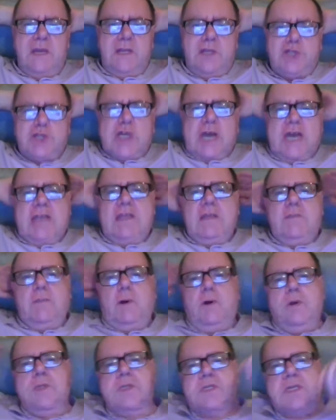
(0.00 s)
the Jack in the
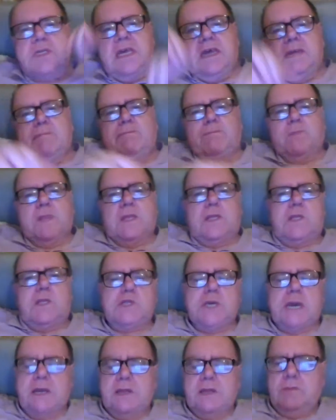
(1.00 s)

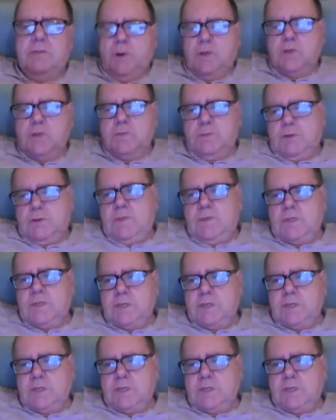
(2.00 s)
Box movie.